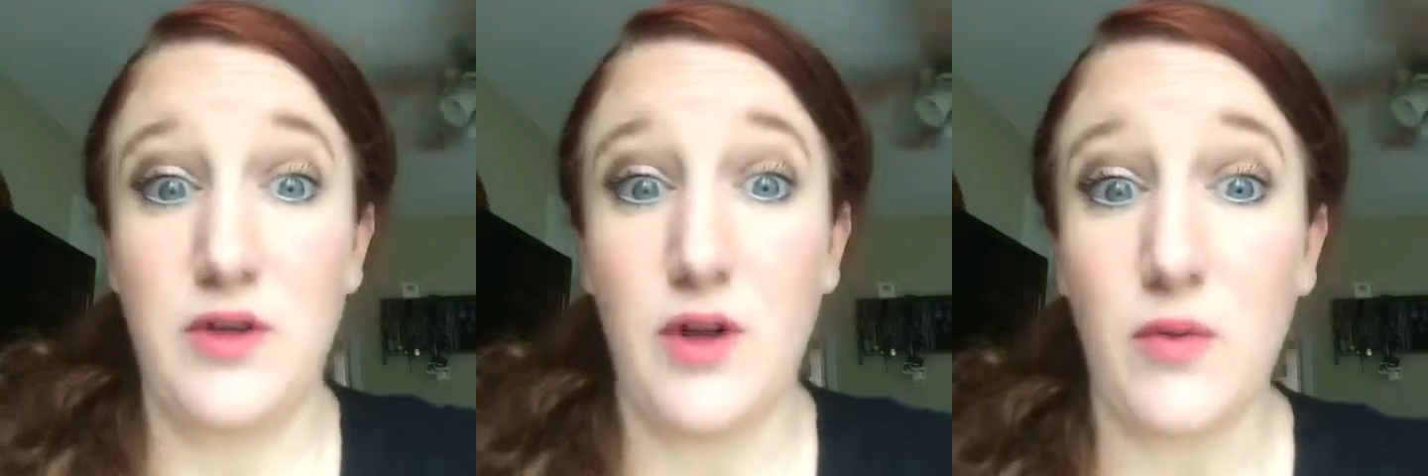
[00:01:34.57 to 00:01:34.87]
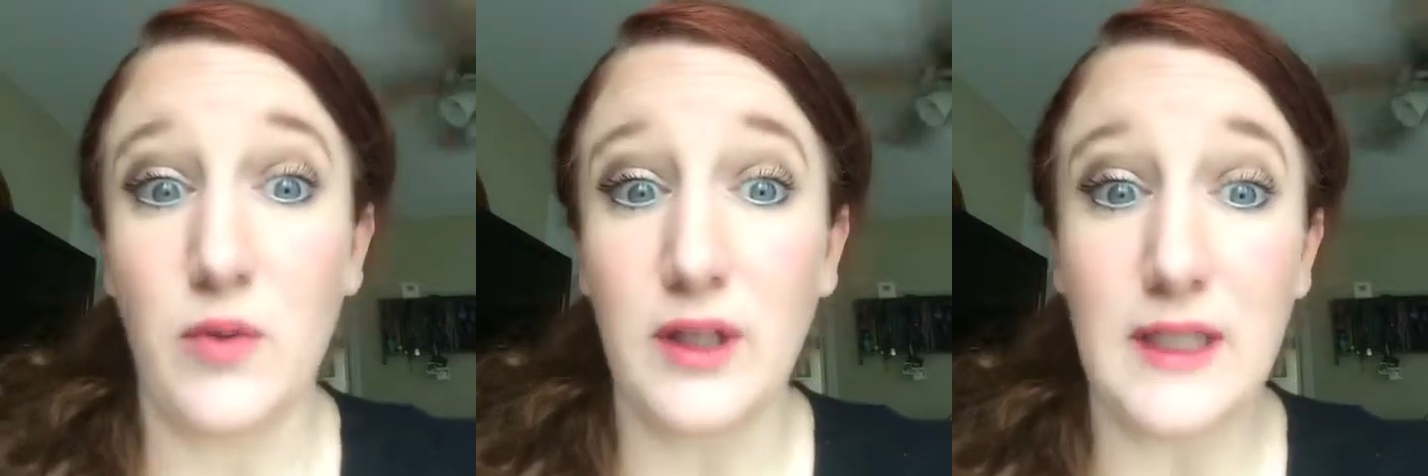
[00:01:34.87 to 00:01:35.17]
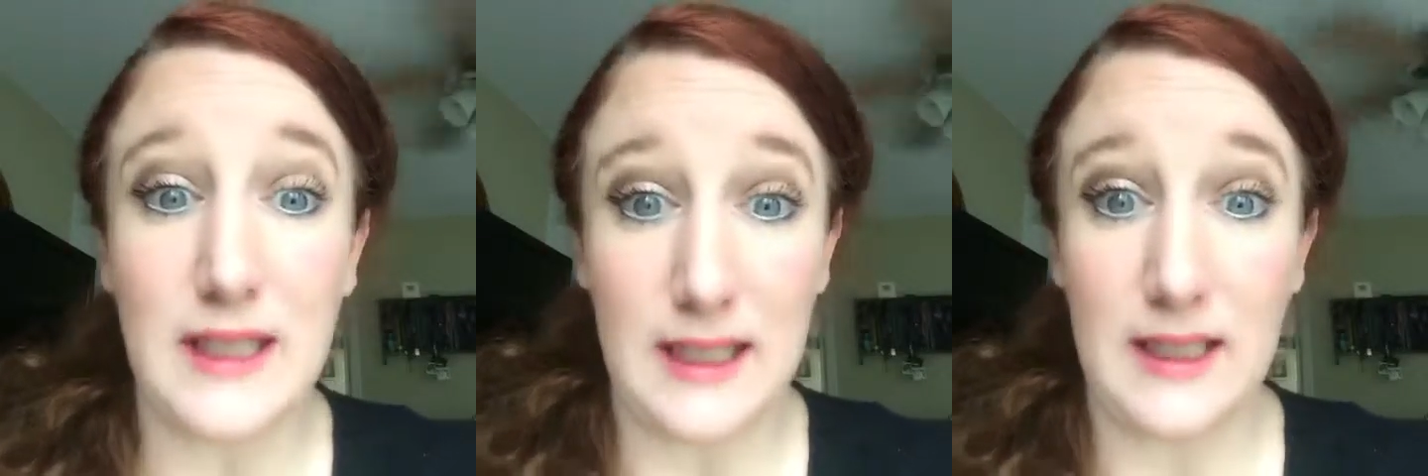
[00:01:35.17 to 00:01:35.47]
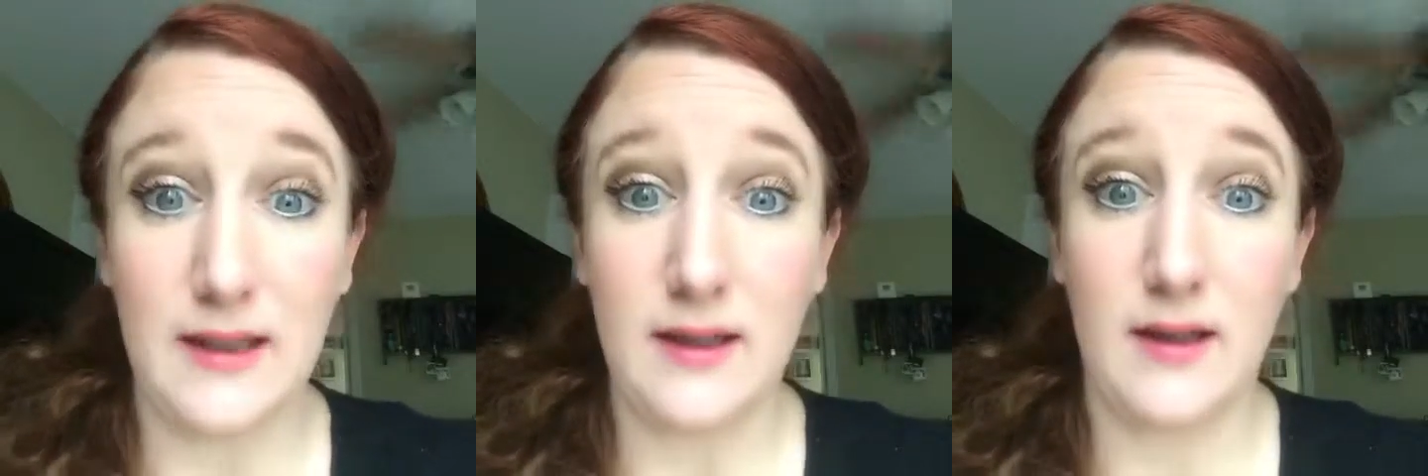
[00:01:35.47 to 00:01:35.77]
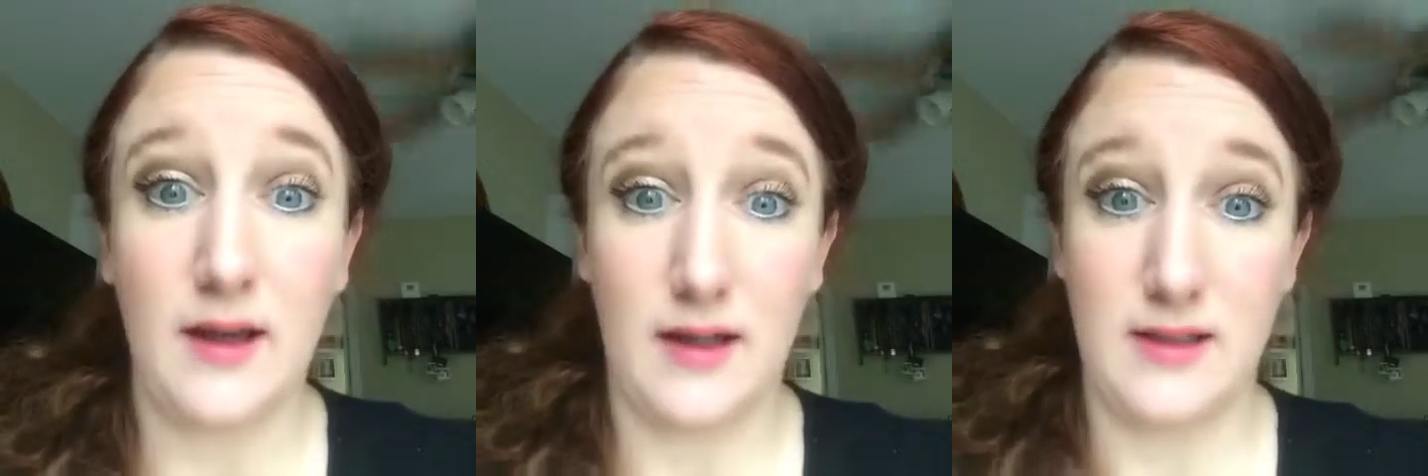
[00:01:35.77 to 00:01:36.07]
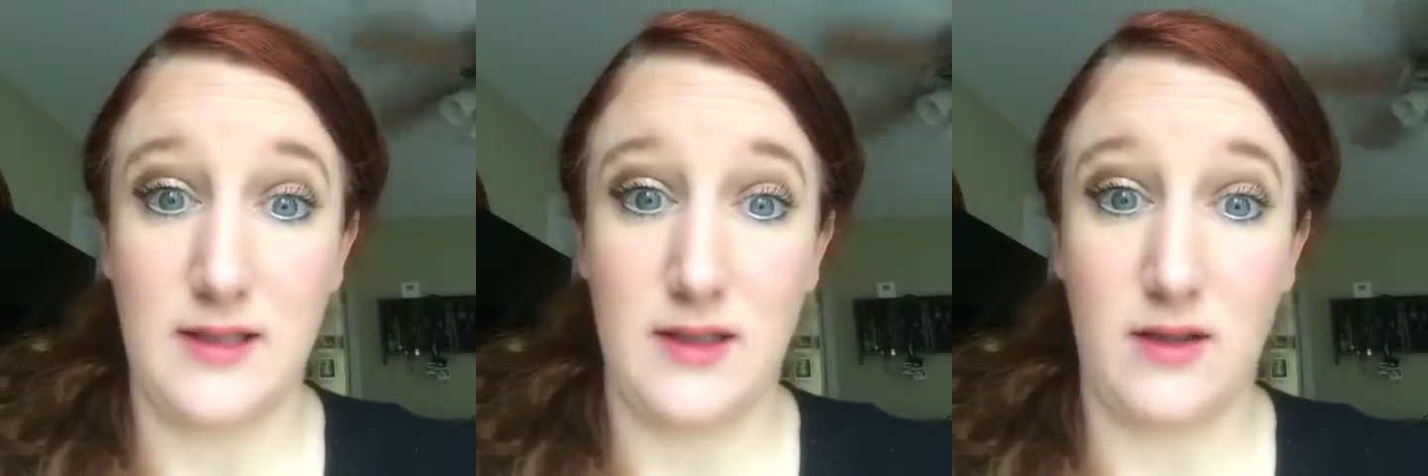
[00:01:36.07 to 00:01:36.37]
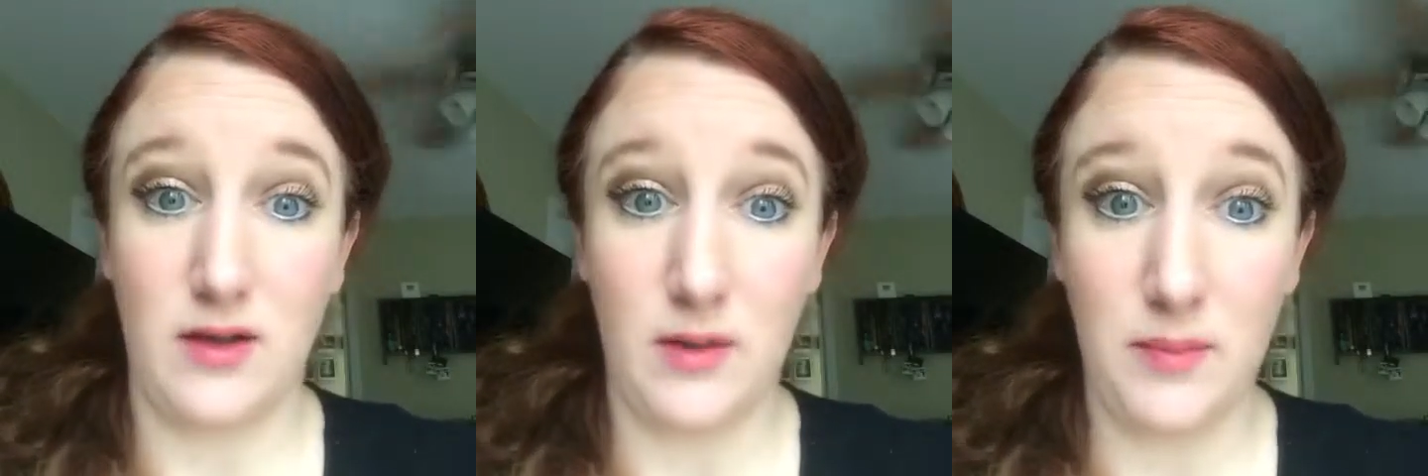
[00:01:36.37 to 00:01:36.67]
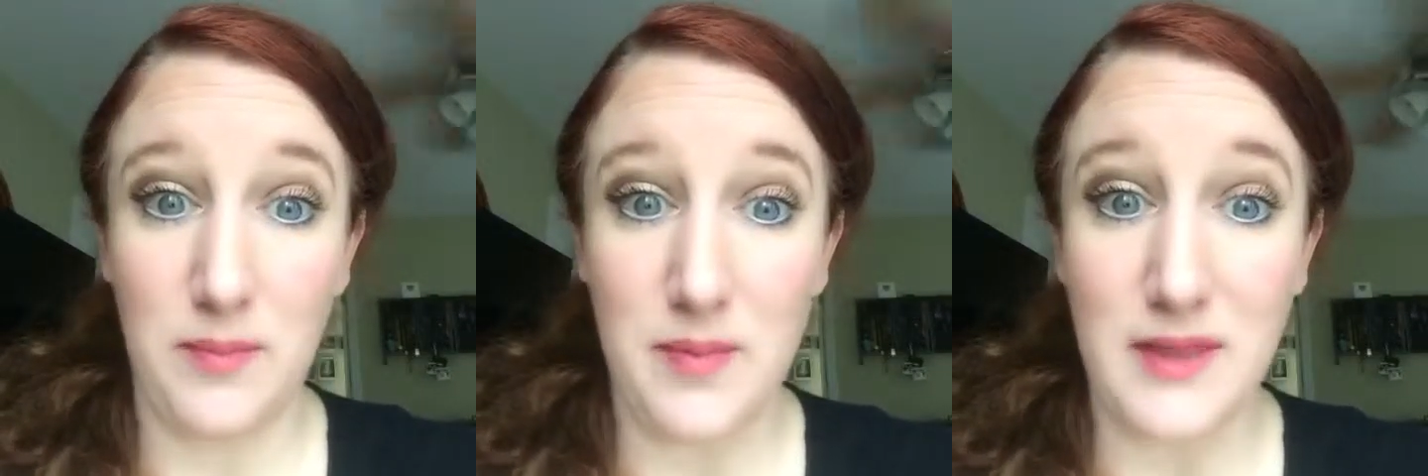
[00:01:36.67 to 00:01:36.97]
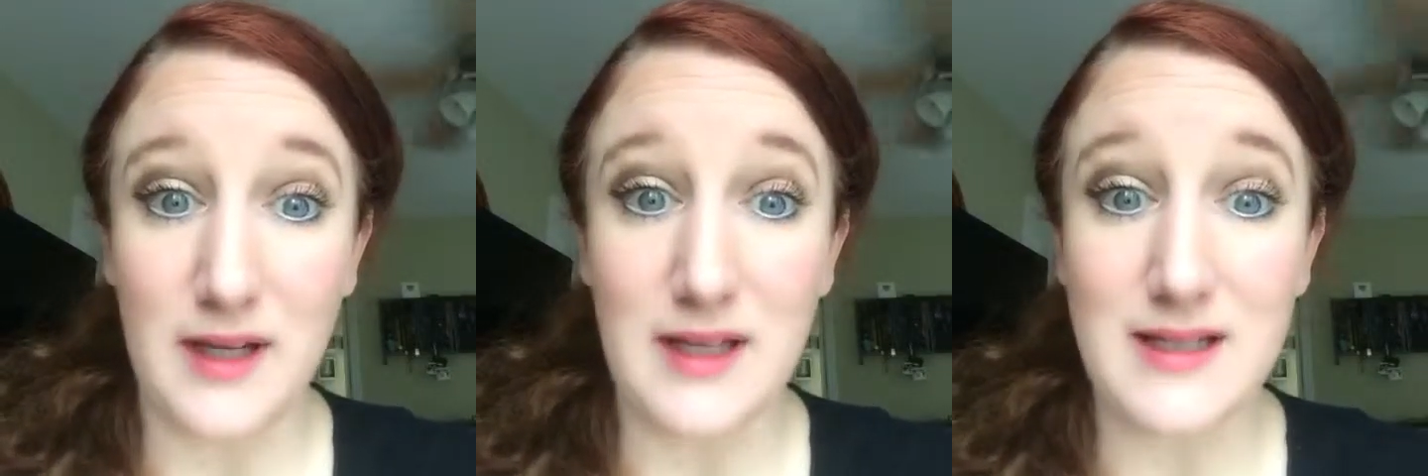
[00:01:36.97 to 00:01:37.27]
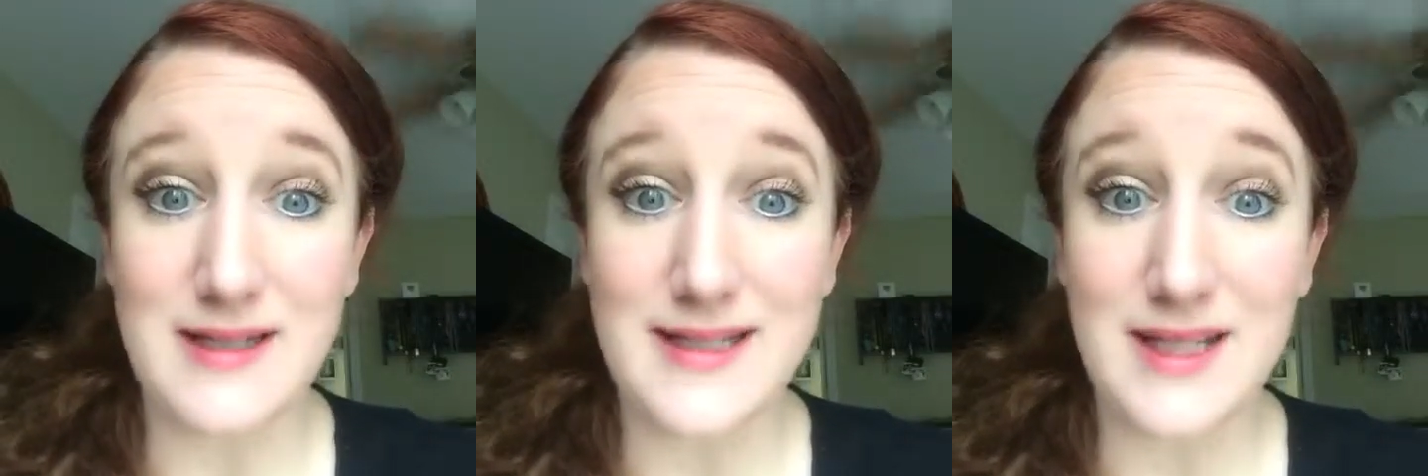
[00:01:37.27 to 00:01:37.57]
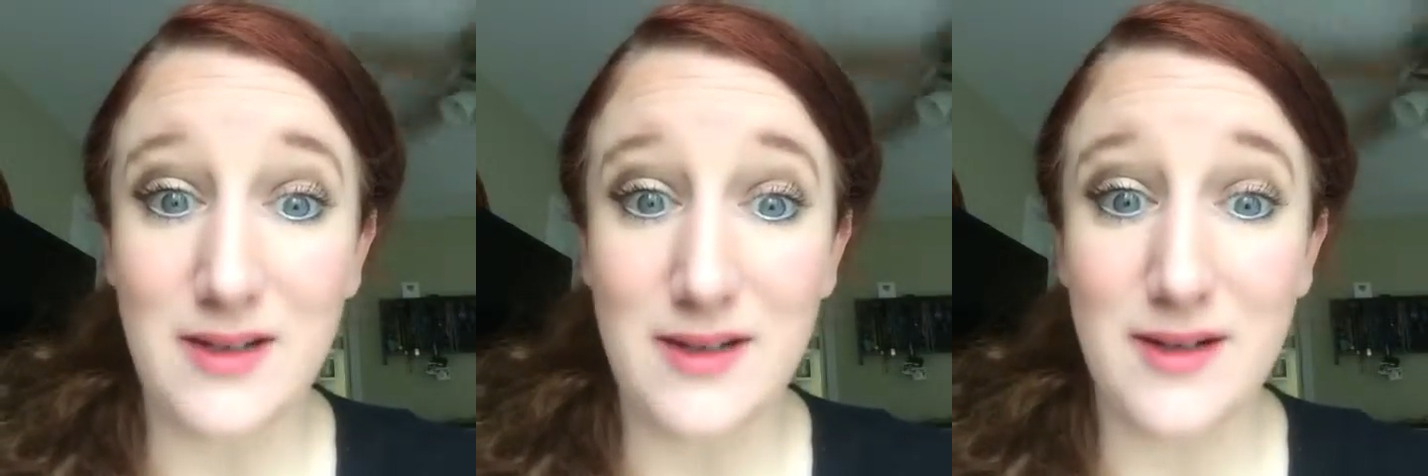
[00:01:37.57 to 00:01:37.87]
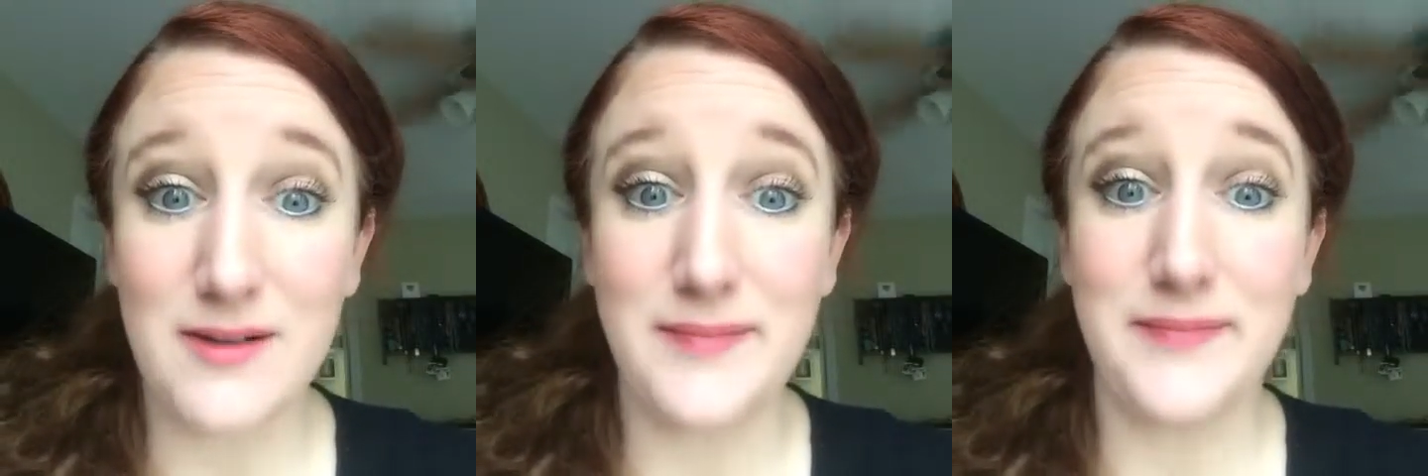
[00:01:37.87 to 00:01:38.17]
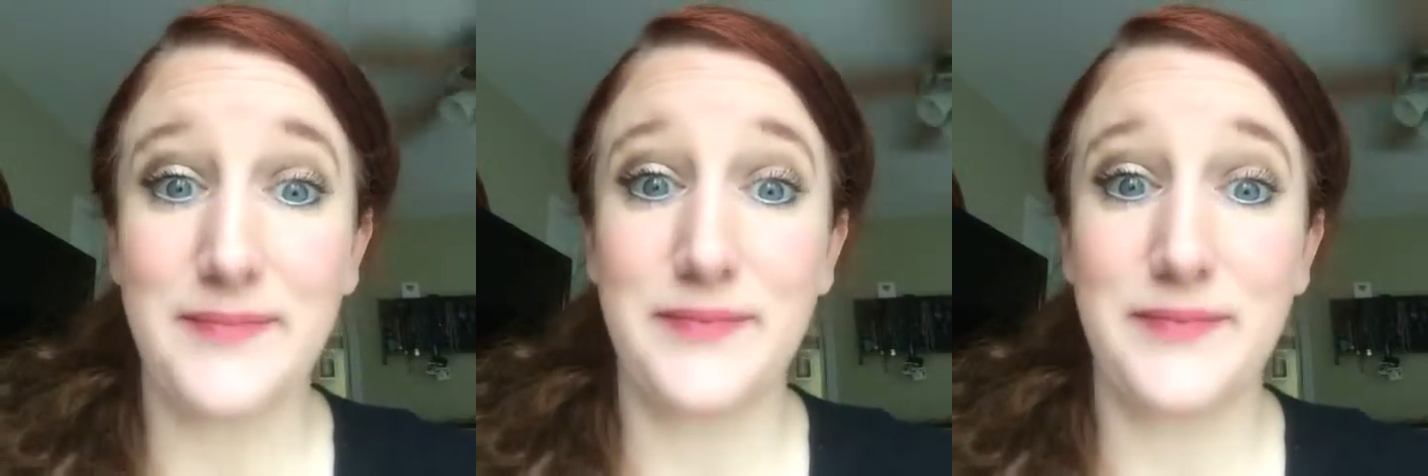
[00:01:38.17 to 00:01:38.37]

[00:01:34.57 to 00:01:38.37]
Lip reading: You don't really need a concealer, but the concealer